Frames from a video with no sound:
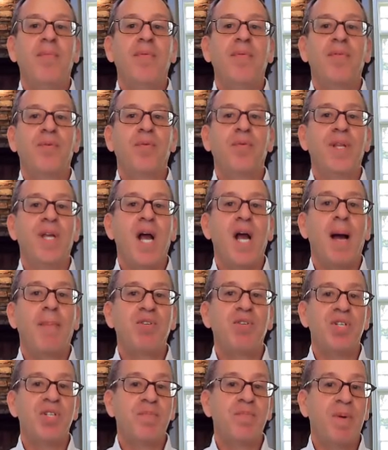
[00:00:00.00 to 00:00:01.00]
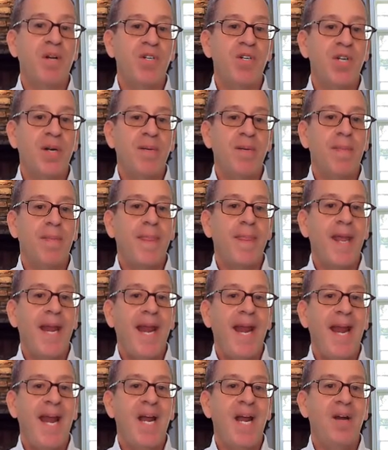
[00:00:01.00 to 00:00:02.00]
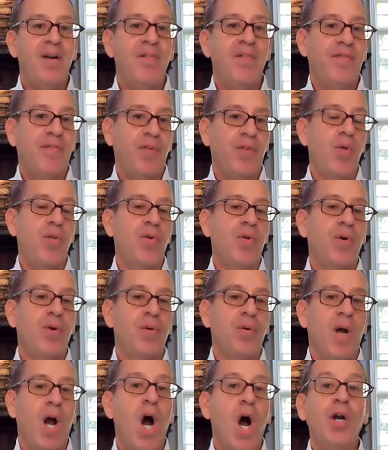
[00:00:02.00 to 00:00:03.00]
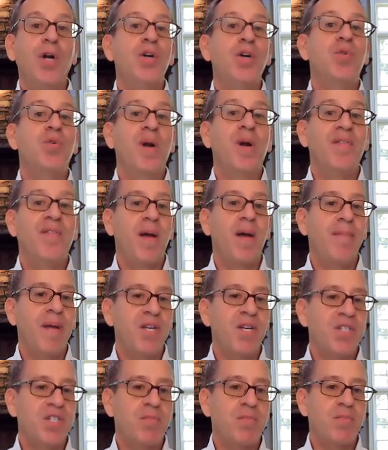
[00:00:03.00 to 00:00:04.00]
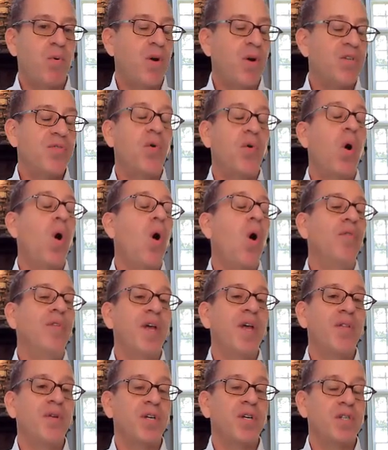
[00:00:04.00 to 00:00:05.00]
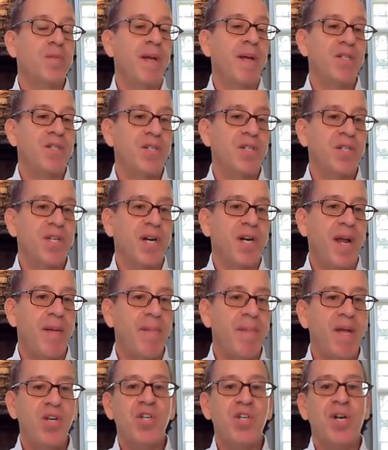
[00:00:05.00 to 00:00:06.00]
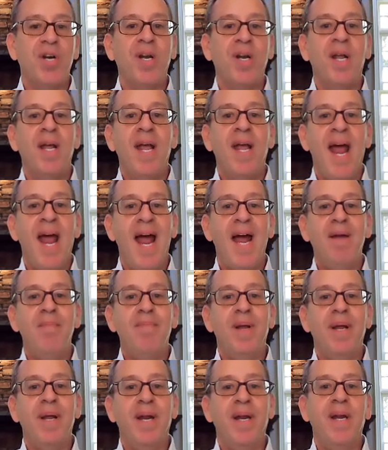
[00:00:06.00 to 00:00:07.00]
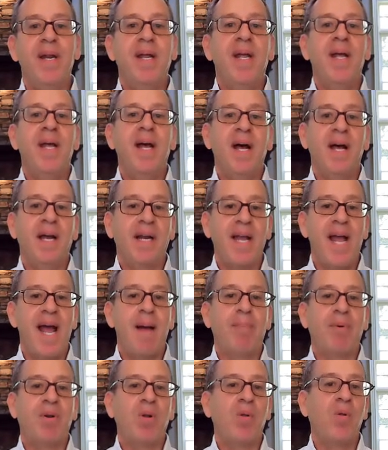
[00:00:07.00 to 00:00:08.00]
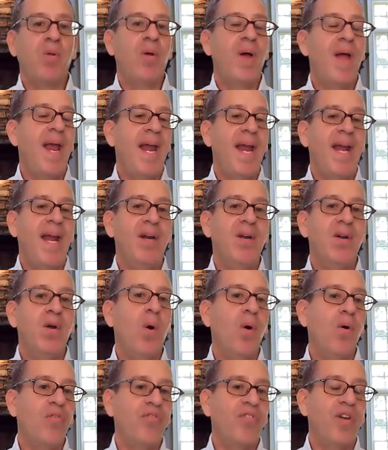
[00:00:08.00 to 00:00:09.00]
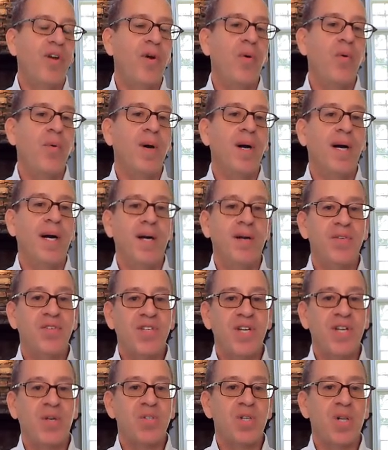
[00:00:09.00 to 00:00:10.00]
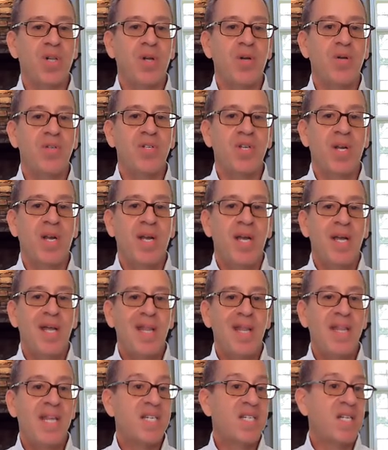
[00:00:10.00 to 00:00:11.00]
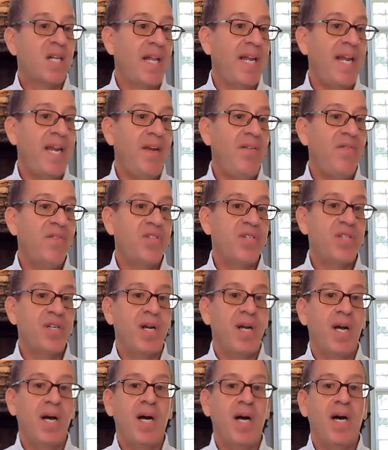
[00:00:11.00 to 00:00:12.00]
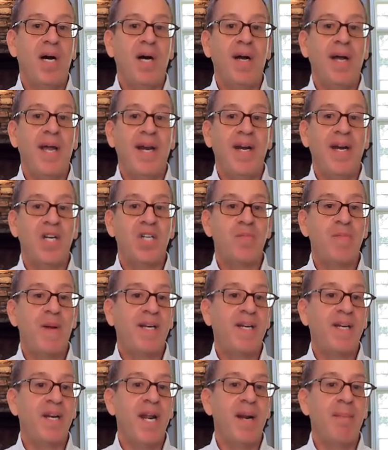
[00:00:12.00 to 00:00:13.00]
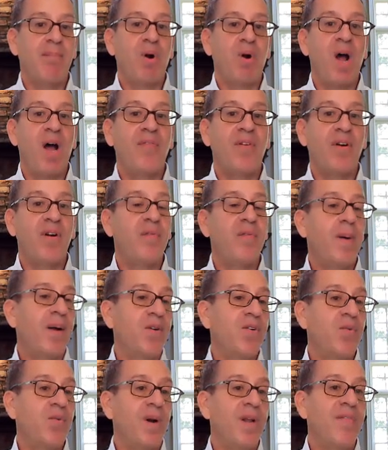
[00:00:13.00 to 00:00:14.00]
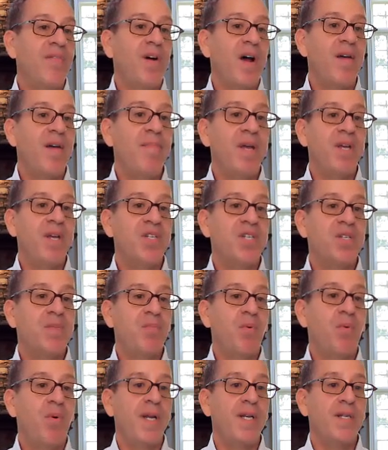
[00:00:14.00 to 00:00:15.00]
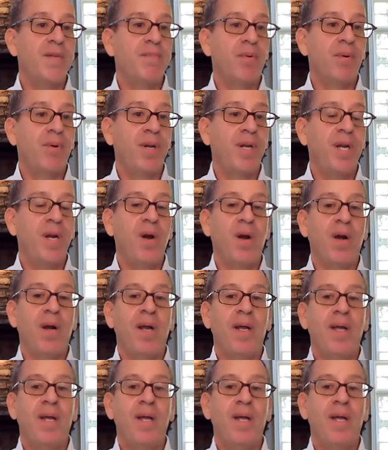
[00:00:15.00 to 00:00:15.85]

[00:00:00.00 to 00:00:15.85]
through the options budget, and further 125 basis points for all the other expenses that I mentioned, admin, capital, and also sales loads. This leaves an expected net profit of about 25 basis points per year.